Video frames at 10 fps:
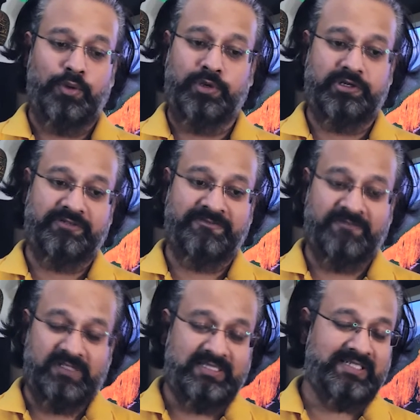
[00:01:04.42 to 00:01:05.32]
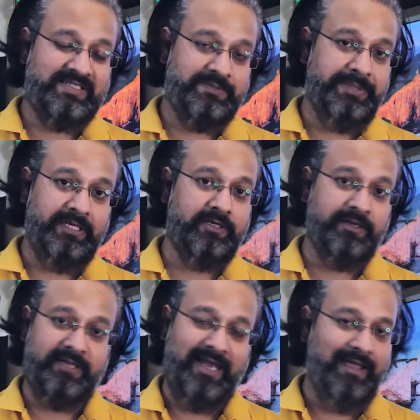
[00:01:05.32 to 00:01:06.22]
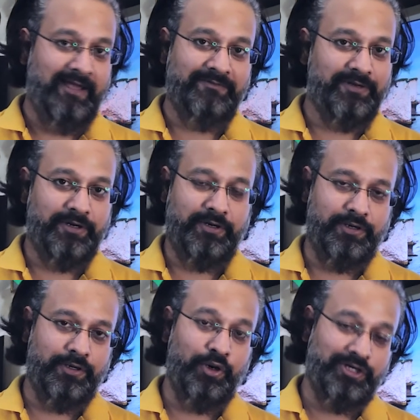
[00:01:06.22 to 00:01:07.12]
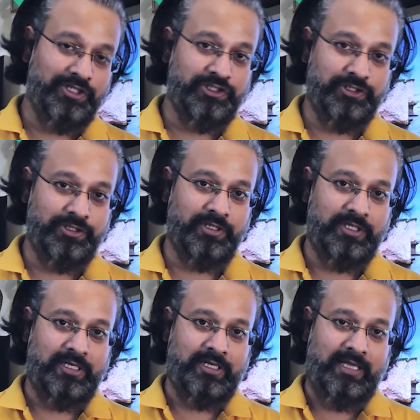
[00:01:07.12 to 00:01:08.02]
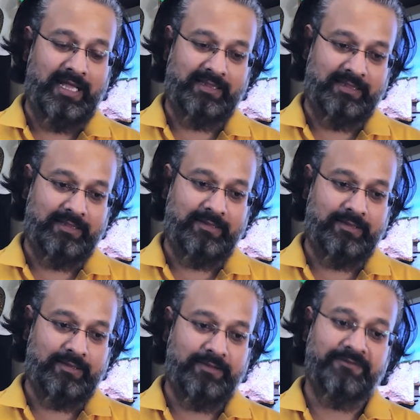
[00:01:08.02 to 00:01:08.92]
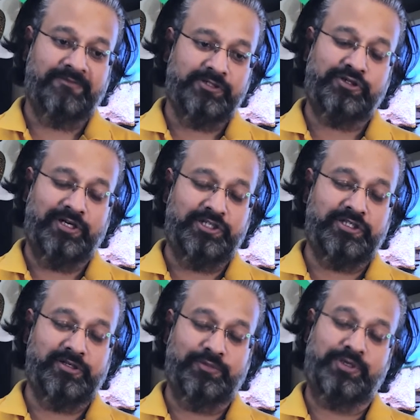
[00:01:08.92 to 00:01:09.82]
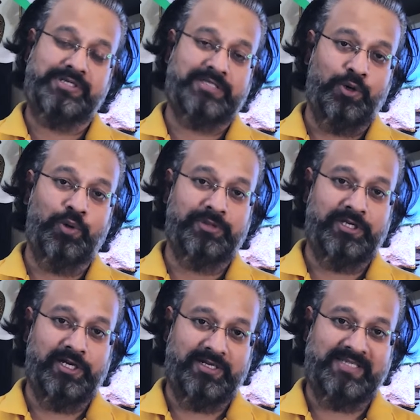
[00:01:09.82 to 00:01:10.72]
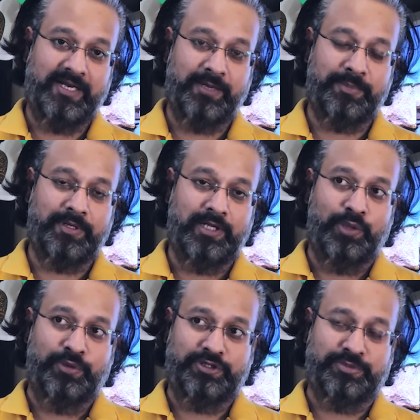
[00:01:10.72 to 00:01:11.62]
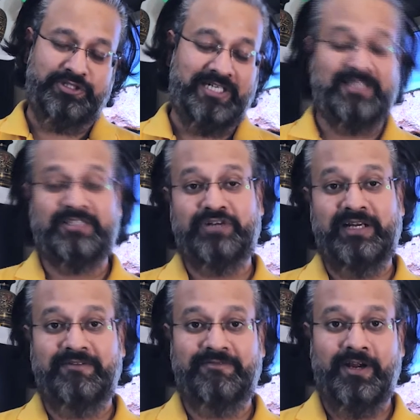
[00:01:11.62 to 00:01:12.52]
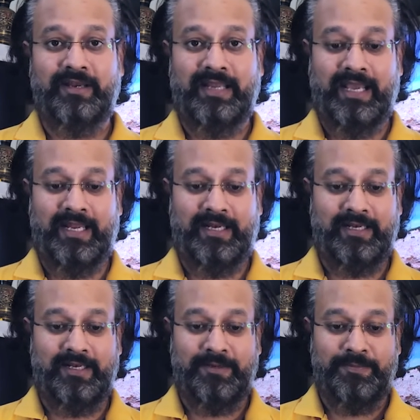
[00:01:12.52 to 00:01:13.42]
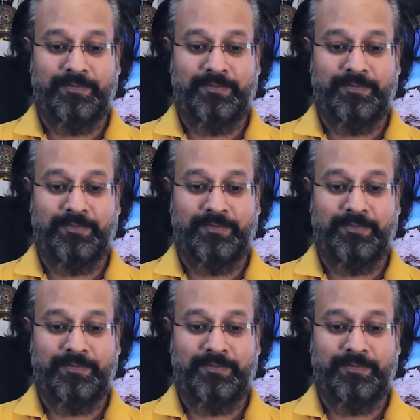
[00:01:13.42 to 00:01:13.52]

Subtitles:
were the first speaker that I ever auditioned, and the first audition was a home theater setup with a projector screen in front, and